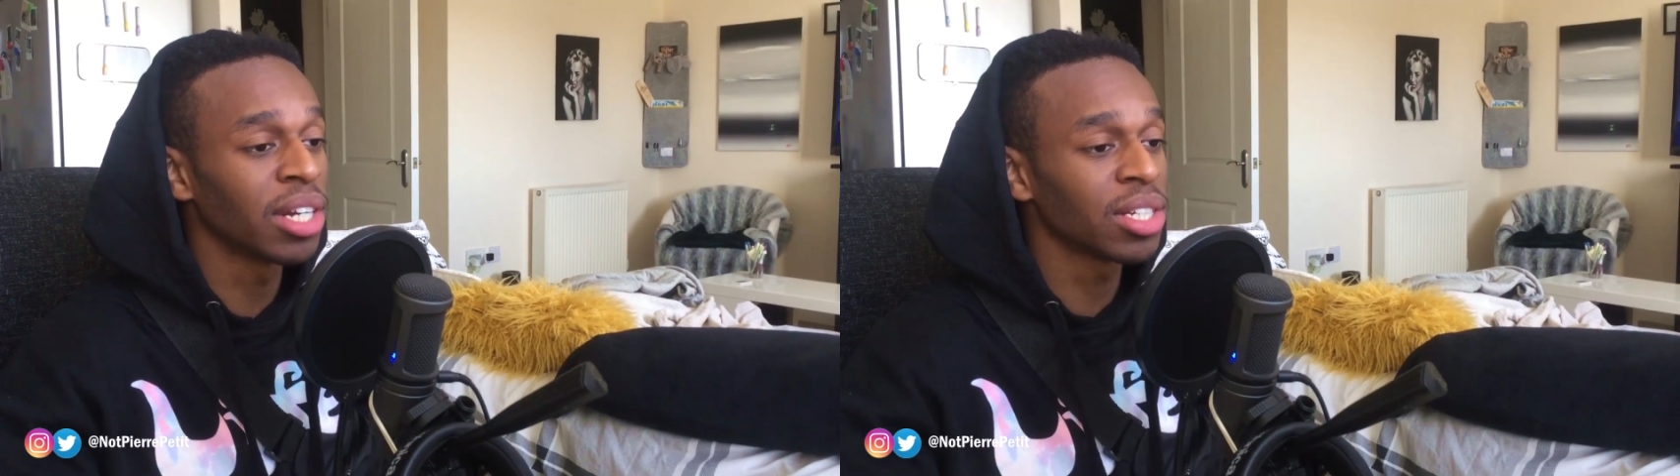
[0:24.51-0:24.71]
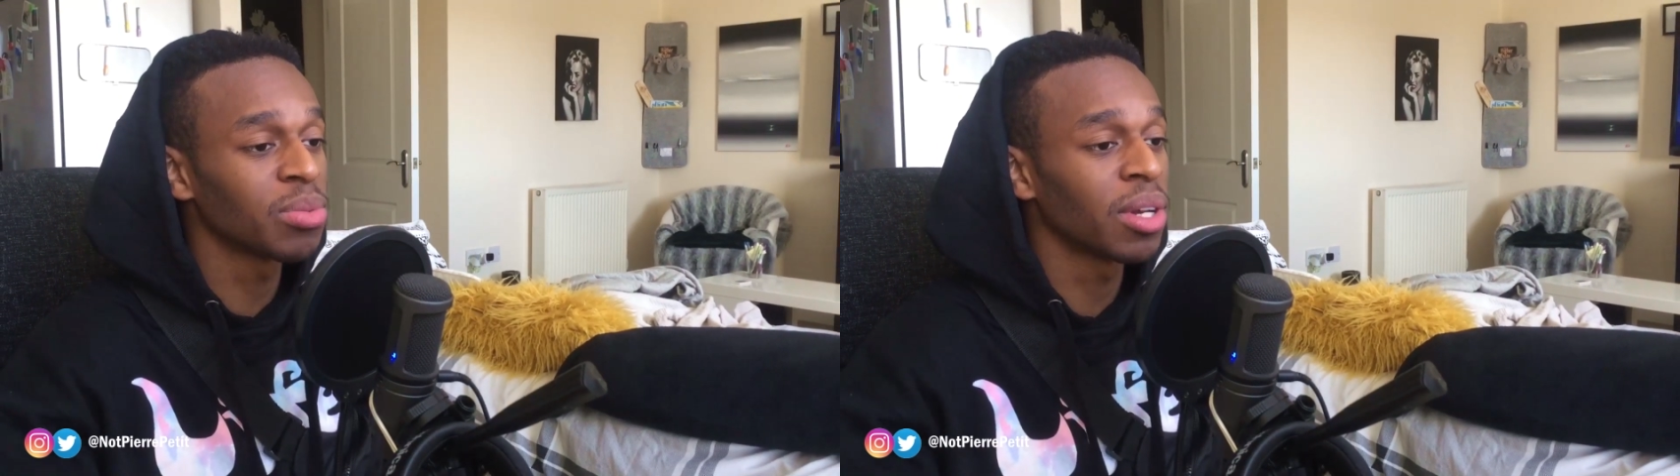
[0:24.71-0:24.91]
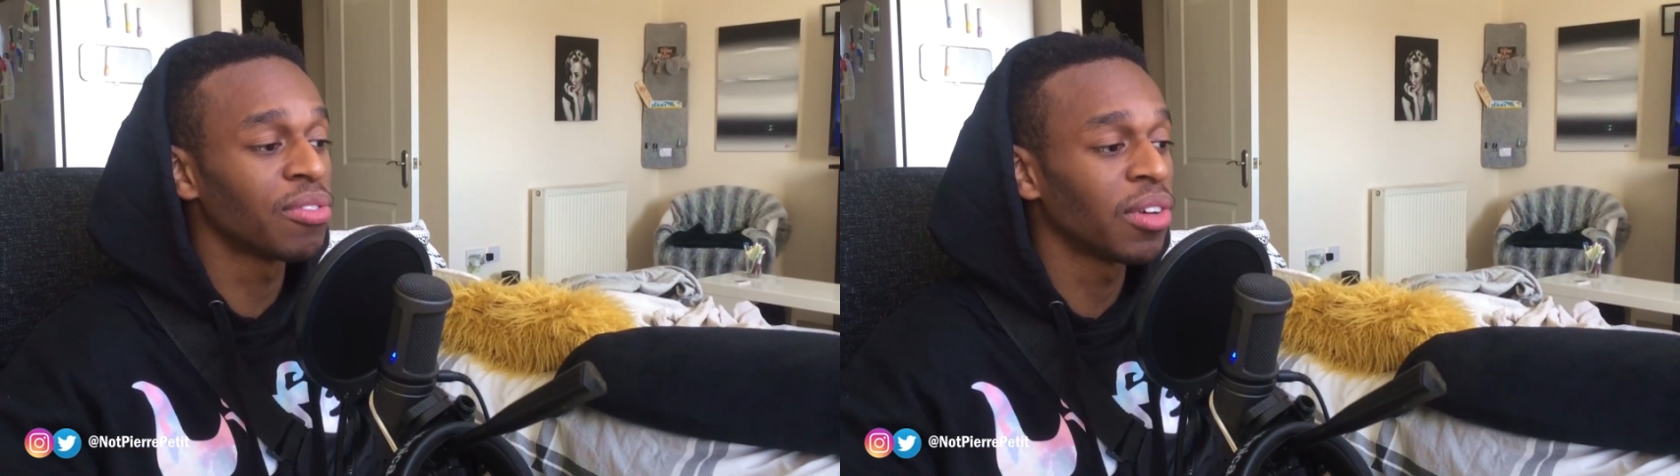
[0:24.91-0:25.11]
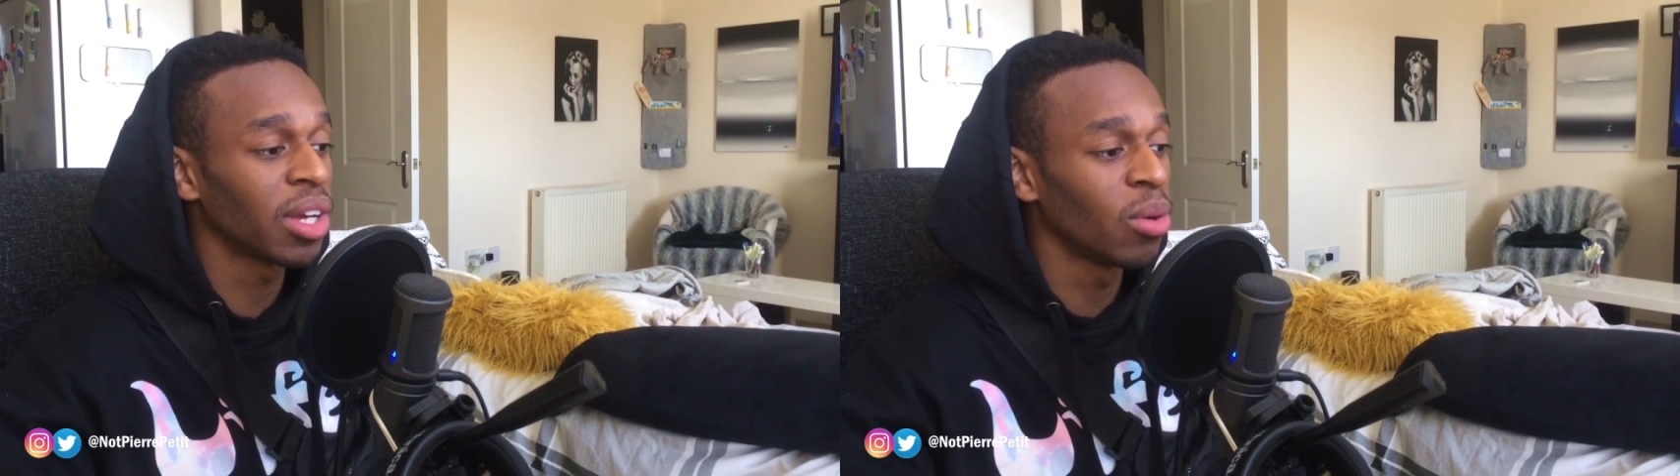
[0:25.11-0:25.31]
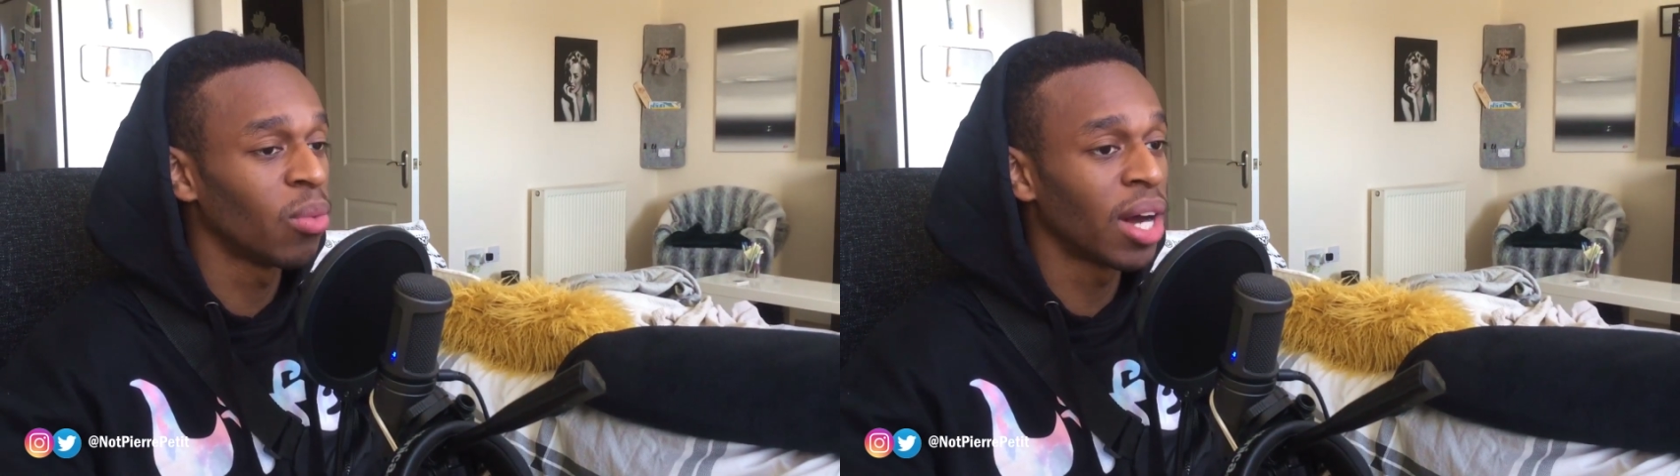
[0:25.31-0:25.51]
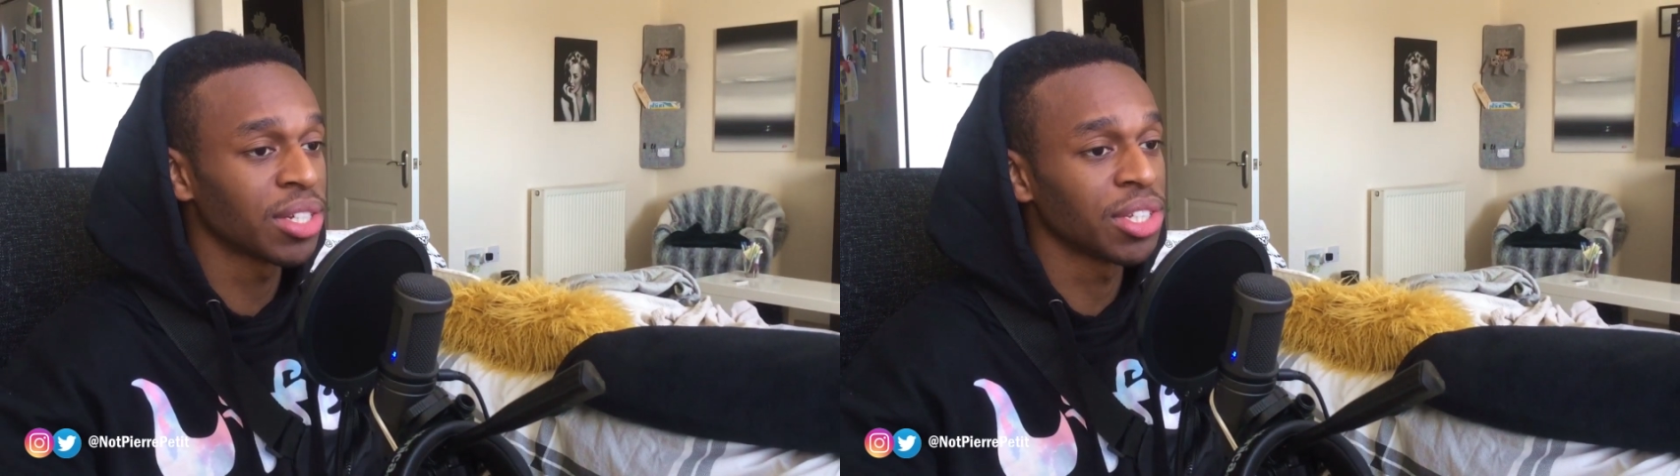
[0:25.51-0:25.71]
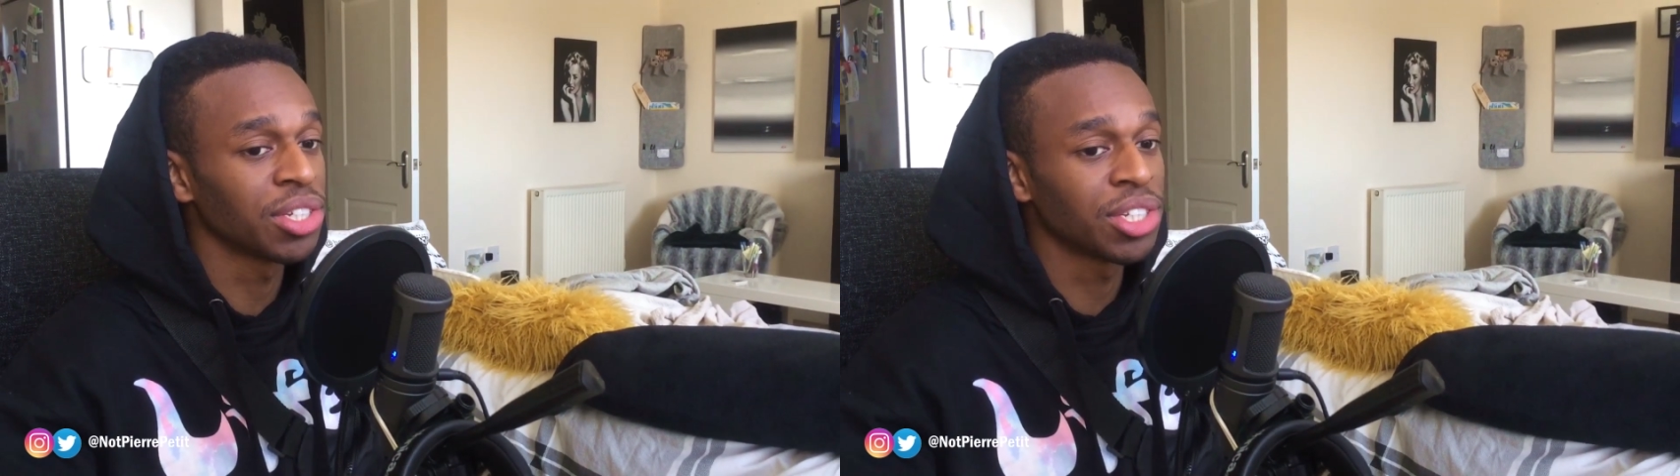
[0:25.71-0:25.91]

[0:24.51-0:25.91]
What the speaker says: I just want to fucking watch this